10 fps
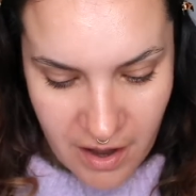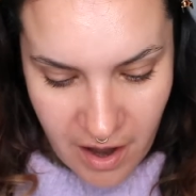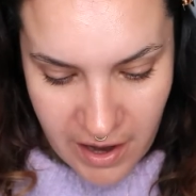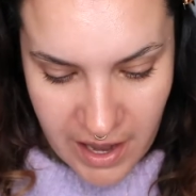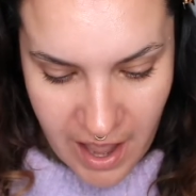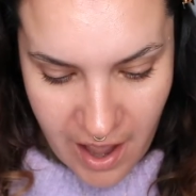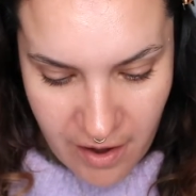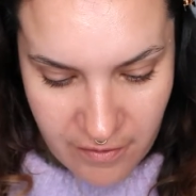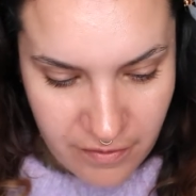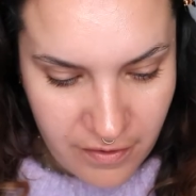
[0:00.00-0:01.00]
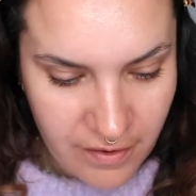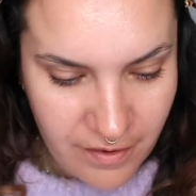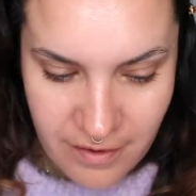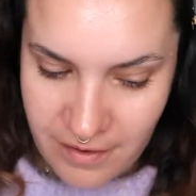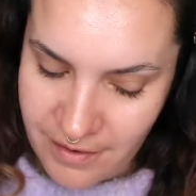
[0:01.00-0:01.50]
I have
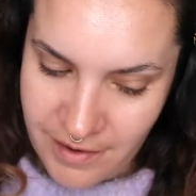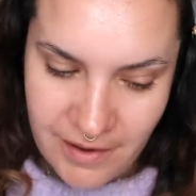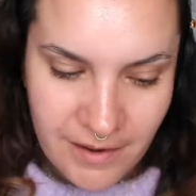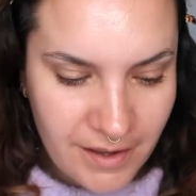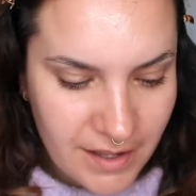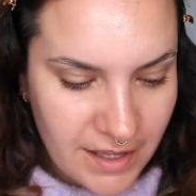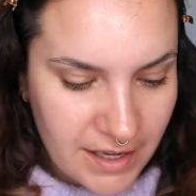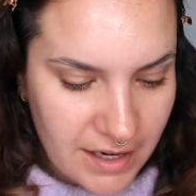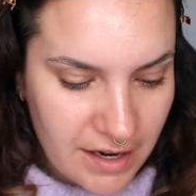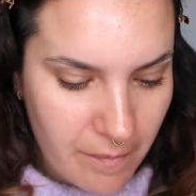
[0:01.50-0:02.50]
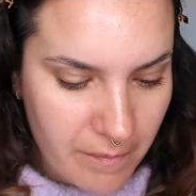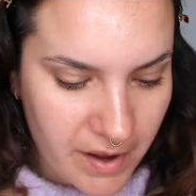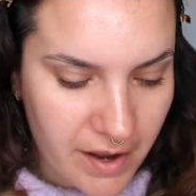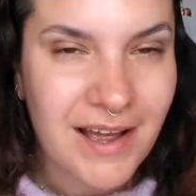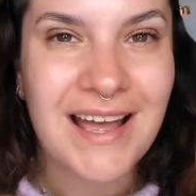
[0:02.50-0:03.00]

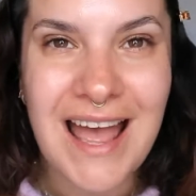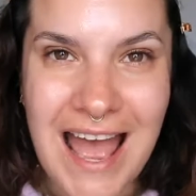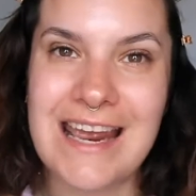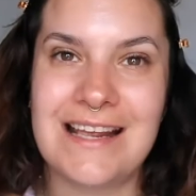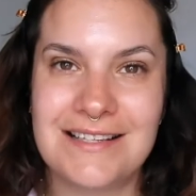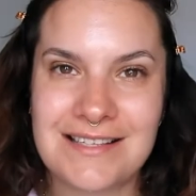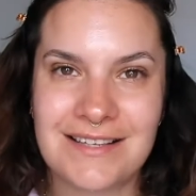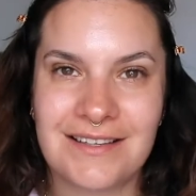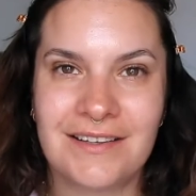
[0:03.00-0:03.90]
number 8,